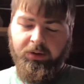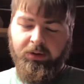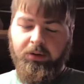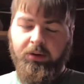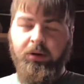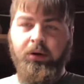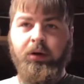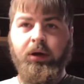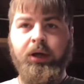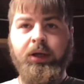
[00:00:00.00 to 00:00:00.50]

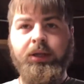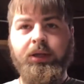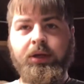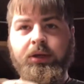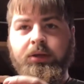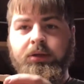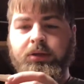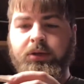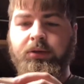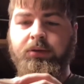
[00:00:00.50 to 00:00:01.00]
All I need
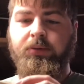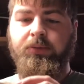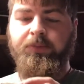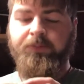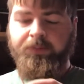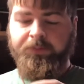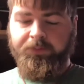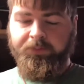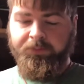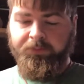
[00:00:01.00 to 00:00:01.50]
to
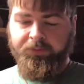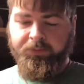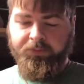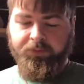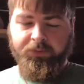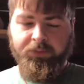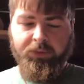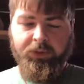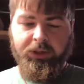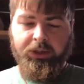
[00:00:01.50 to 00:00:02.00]

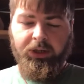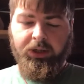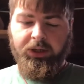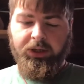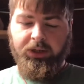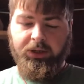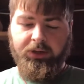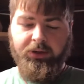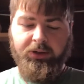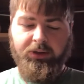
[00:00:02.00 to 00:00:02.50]
do
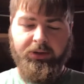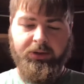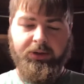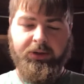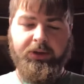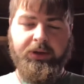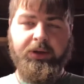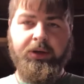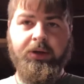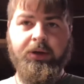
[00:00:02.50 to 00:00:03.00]

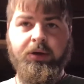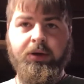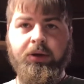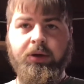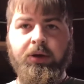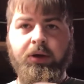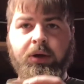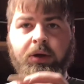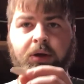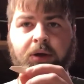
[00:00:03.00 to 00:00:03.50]
is,
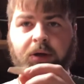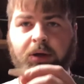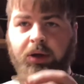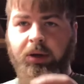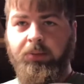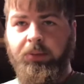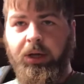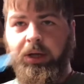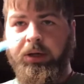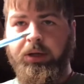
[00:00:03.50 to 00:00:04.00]
I'm
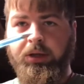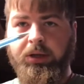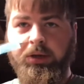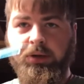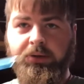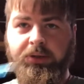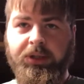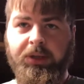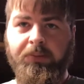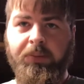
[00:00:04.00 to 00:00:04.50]
not going to use
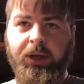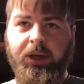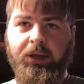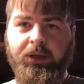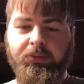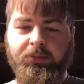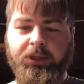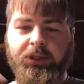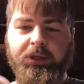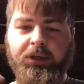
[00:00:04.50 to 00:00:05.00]
the pen, I'm
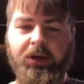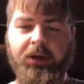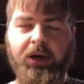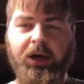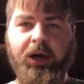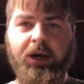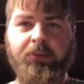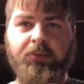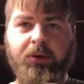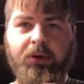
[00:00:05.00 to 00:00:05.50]
just going to
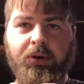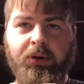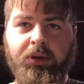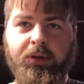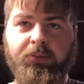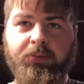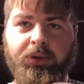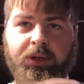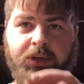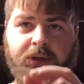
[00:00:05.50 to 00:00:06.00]
eyeball it
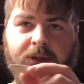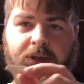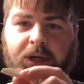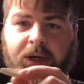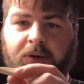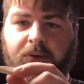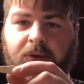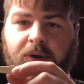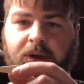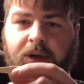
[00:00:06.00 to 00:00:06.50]
because I don't
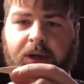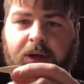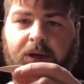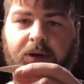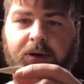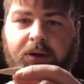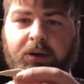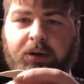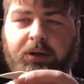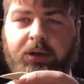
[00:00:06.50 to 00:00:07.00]
want the ink
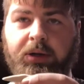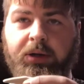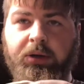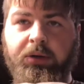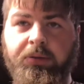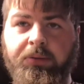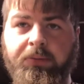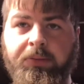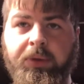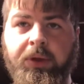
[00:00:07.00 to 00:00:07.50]
on here,
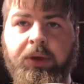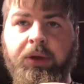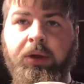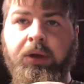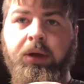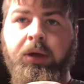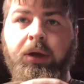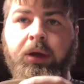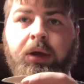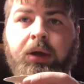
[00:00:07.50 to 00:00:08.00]

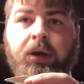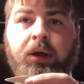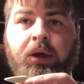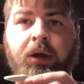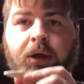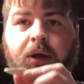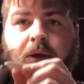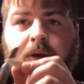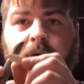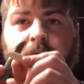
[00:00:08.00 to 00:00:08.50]

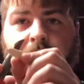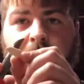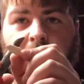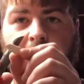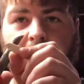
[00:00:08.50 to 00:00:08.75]
is I